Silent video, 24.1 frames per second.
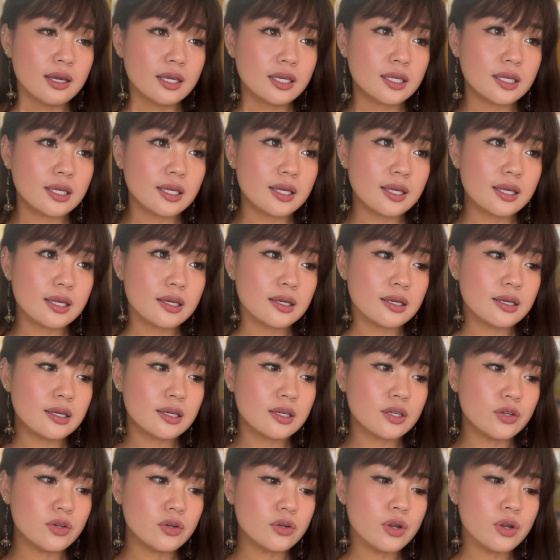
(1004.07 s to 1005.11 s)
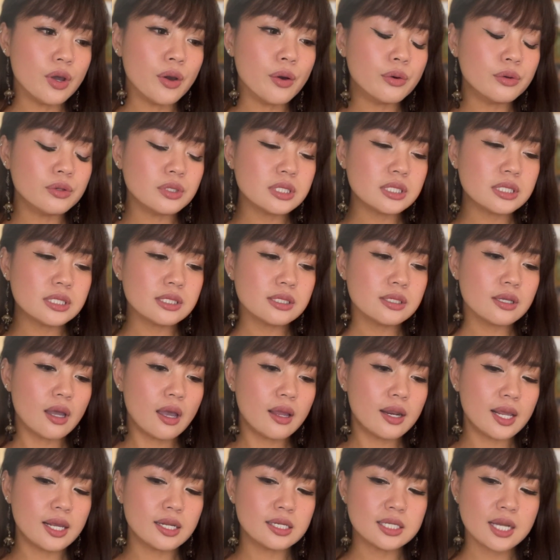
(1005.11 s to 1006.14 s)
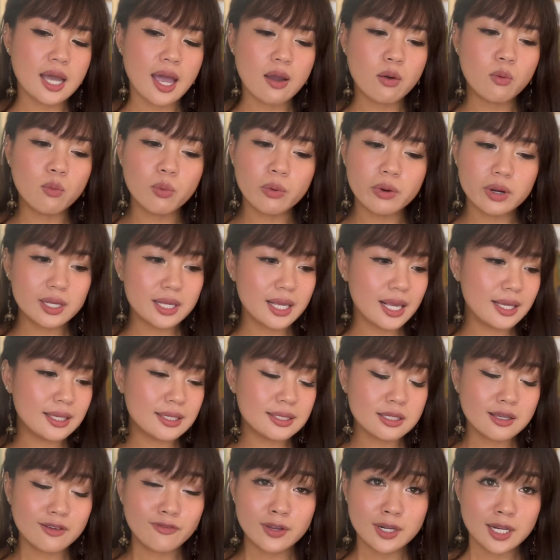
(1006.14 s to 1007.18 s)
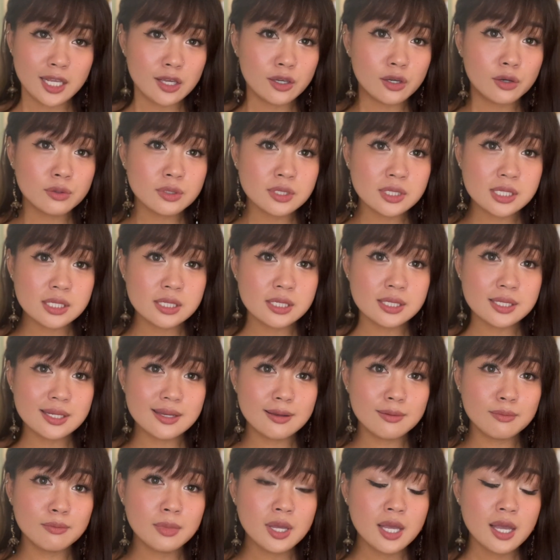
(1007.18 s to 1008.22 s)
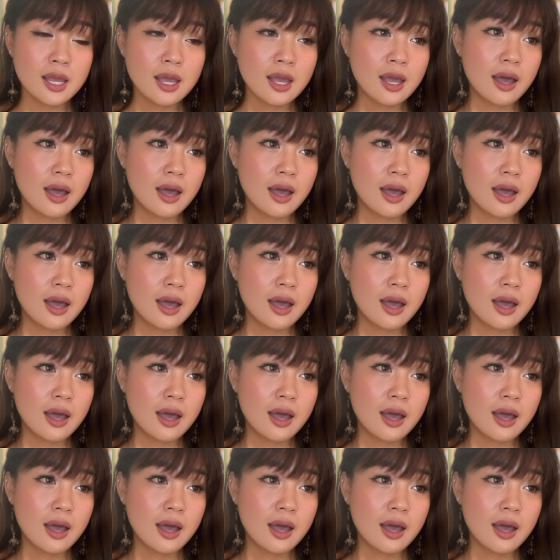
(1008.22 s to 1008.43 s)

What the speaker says: He knows the entire workings of an ecosystem.